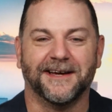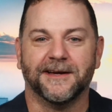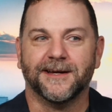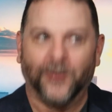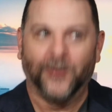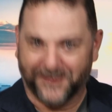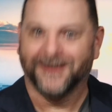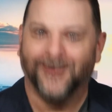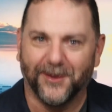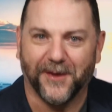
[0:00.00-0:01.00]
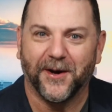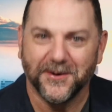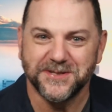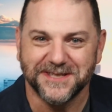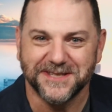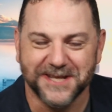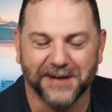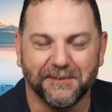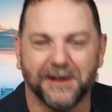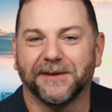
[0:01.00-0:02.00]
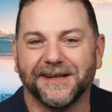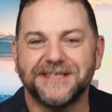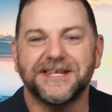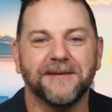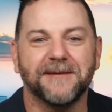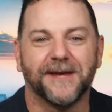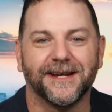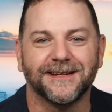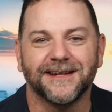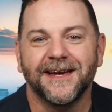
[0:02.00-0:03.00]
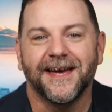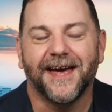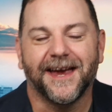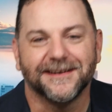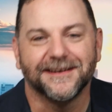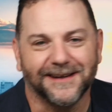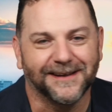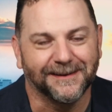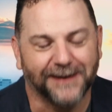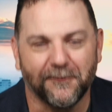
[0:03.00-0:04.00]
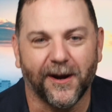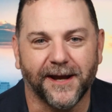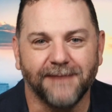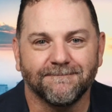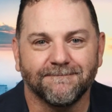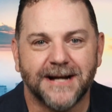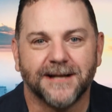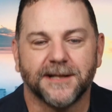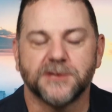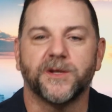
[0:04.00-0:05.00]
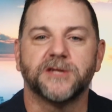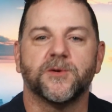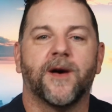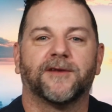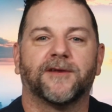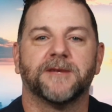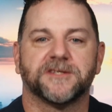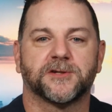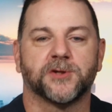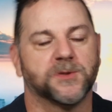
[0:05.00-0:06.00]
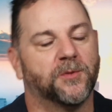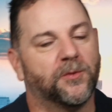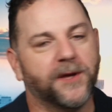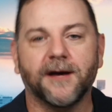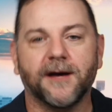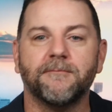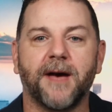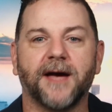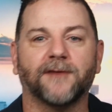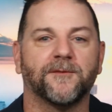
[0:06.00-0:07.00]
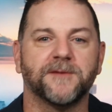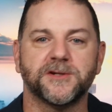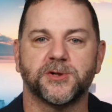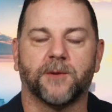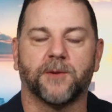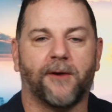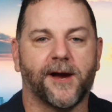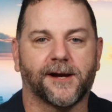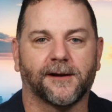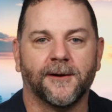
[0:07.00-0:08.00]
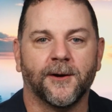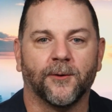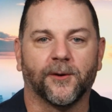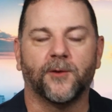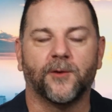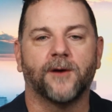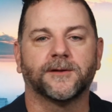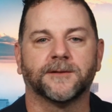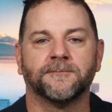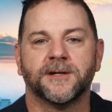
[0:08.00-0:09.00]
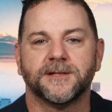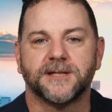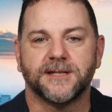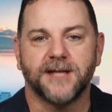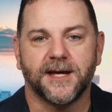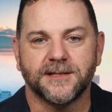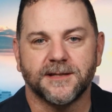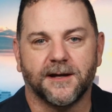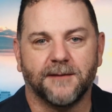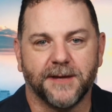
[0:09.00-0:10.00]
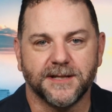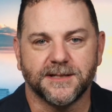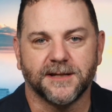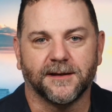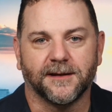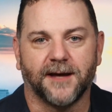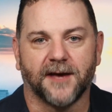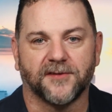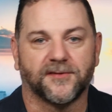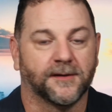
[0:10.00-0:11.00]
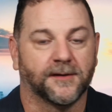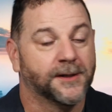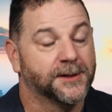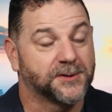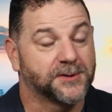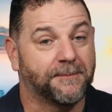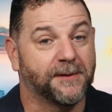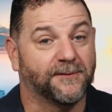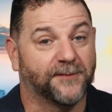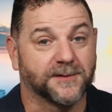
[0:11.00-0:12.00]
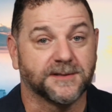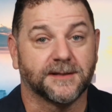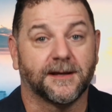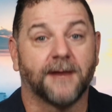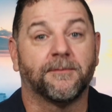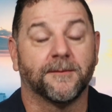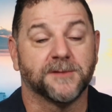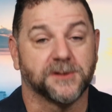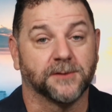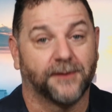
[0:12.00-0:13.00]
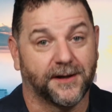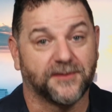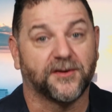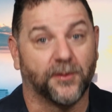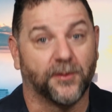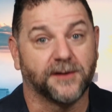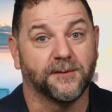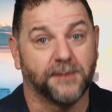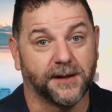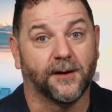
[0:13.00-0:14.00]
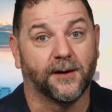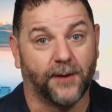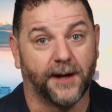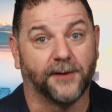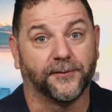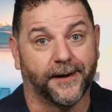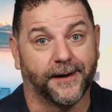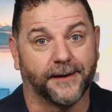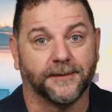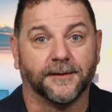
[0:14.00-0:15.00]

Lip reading: or the host needs to take a minute, but let's take a minute and get ready because we do have an amazing show. So when we come back from this short break, we're going to welcome today's amazing guest. Strap in, folks. I promise you, it's going to be a wild ride.